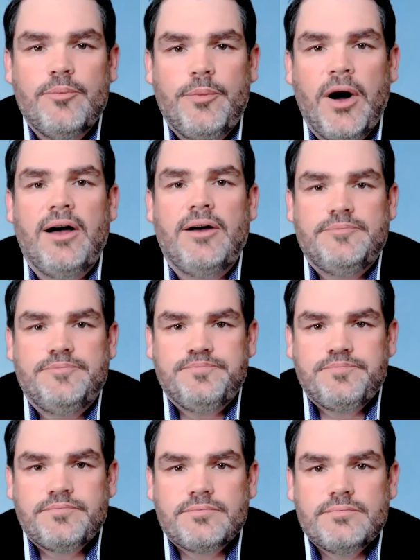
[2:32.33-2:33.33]
But
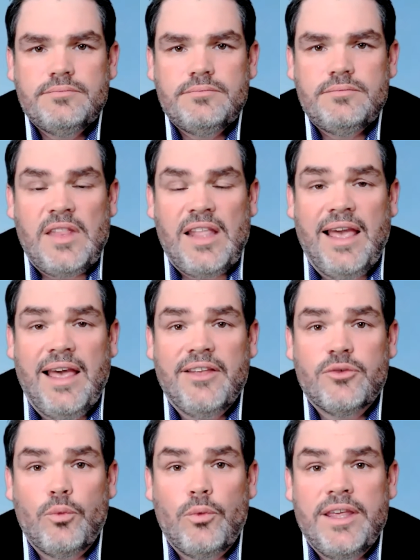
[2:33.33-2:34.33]

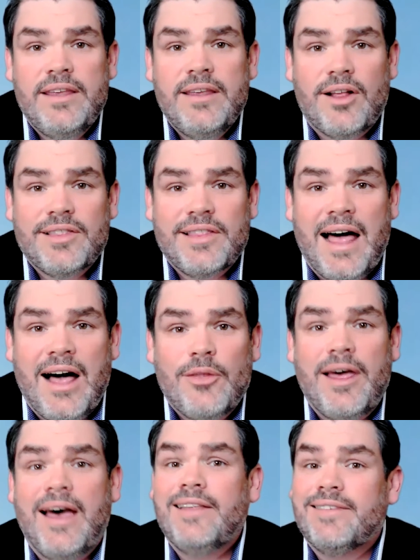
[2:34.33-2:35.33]
as we allow
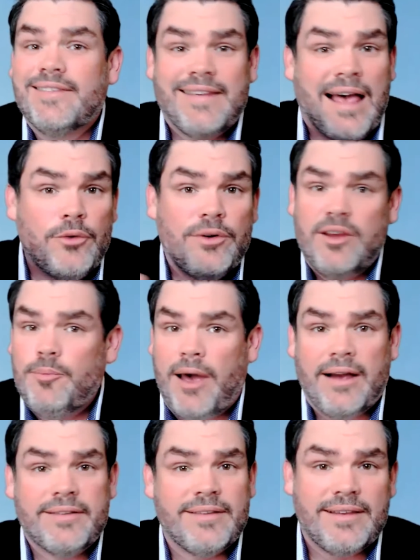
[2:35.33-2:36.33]
that sound
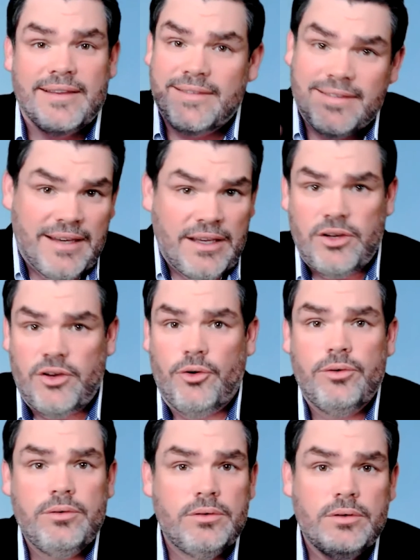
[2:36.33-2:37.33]
impact to
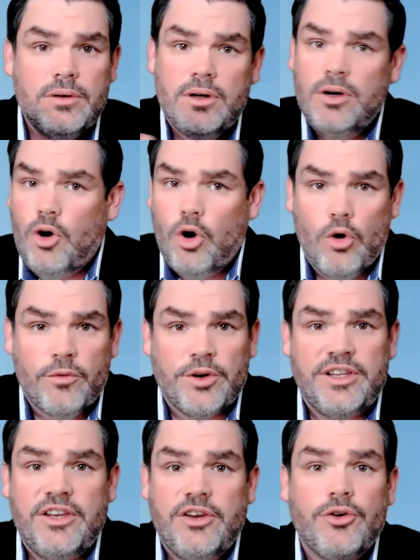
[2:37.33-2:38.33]
continue, over
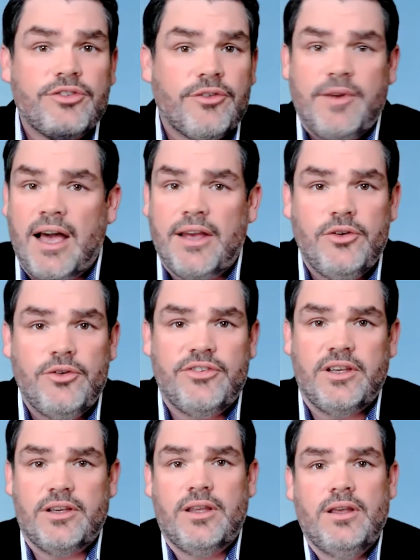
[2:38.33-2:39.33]
years of not
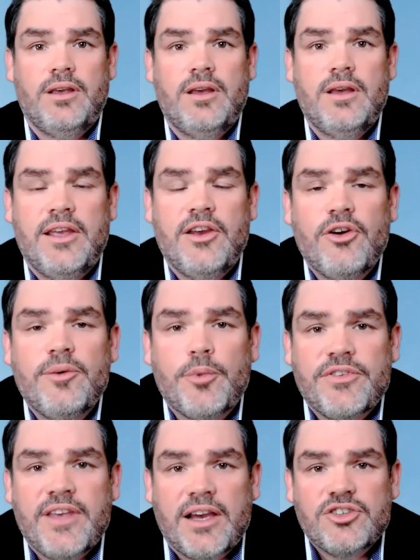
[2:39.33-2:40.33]
using hearing
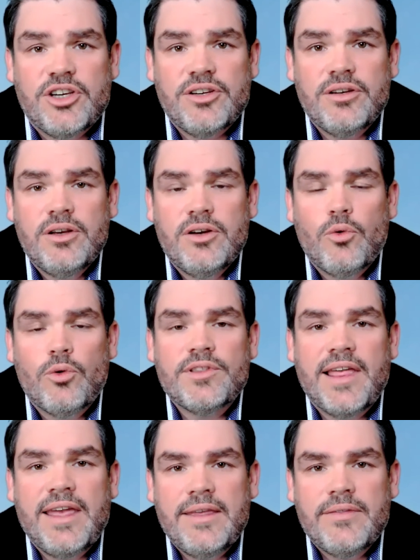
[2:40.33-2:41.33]
protection, we're
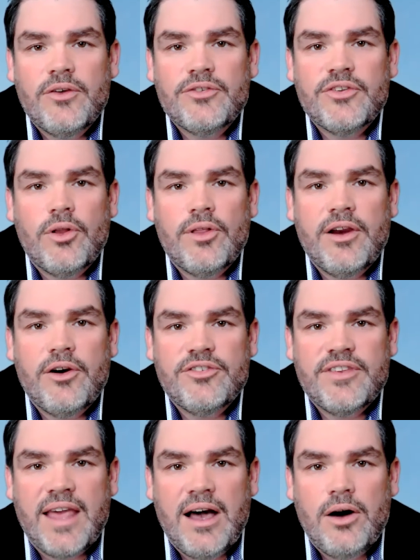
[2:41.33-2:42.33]
laying those little
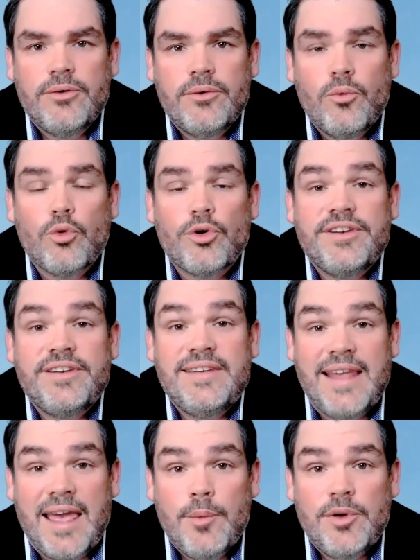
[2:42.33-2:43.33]
hairs down, we're
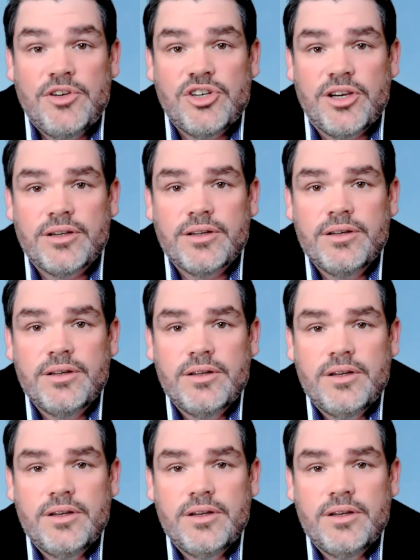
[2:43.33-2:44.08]
damaging